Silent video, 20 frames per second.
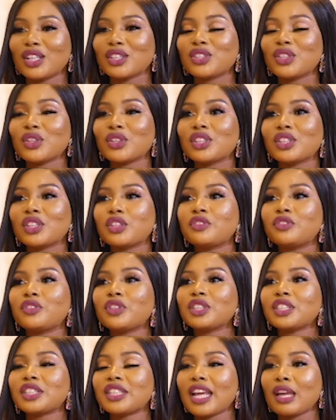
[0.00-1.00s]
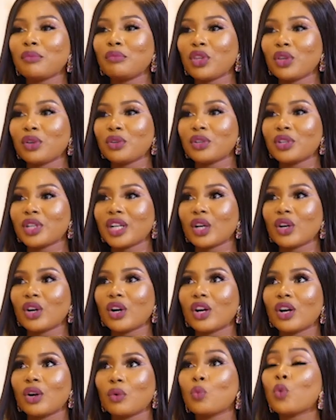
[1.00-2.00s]
So the first time
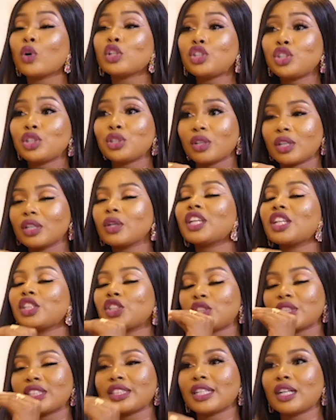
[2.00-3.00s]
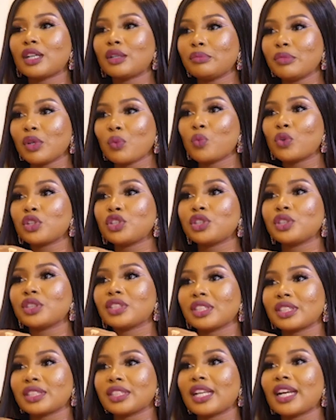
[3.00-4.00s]
just tell me what you
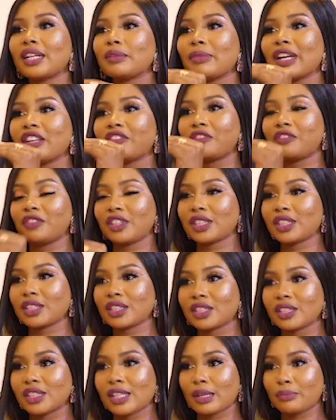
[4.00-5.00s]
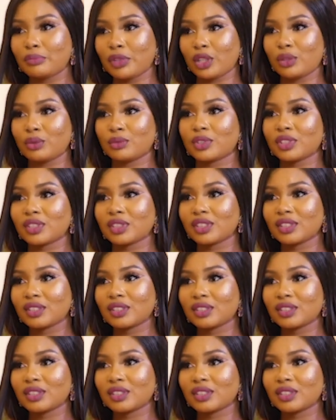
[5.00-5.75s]
understand by physical abuse.